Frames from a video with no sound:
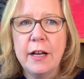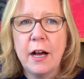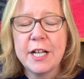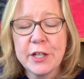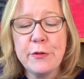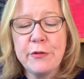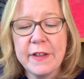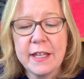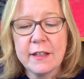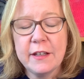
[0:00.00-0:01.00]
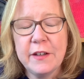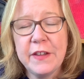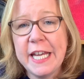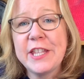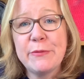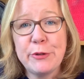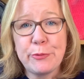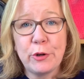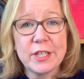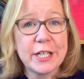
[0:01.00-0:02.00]
I don't think the In the Mood
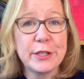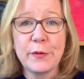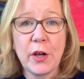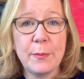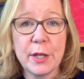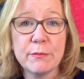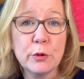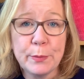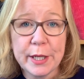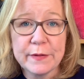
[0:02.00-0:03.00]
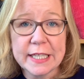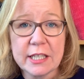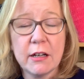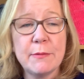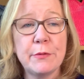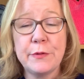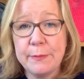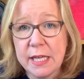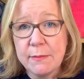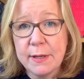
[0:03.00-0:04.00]
project could have come at a more perfect time for
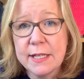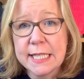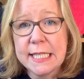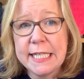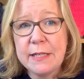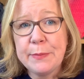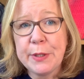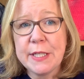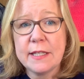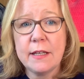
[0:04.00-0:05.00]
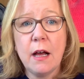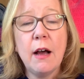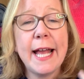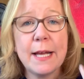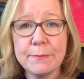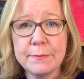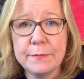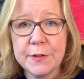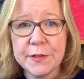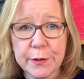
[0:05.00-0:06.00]
me personally, because I am
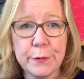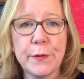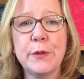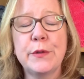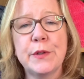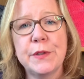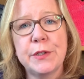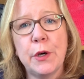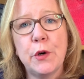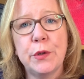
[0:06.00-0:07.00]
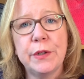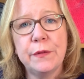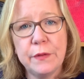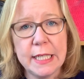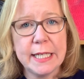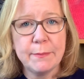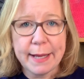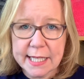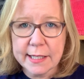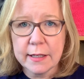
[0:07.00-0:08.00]
so focused on feeling
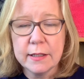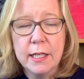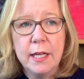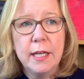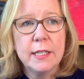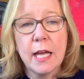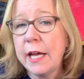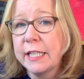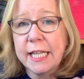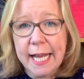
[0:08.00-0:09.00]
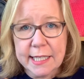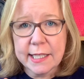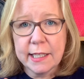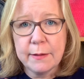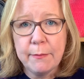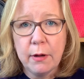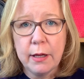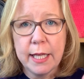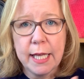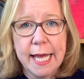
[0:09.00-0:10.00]
better and getting
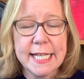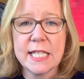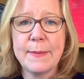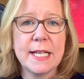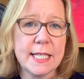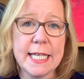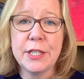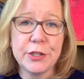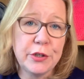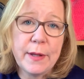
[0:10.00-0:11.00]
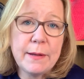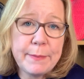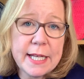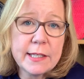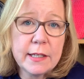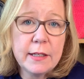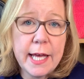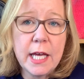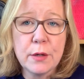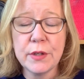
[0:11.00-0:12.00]
my headspace into a better
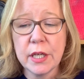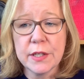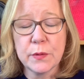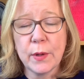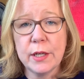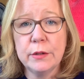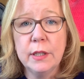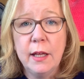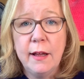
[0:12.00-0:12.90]
area as well.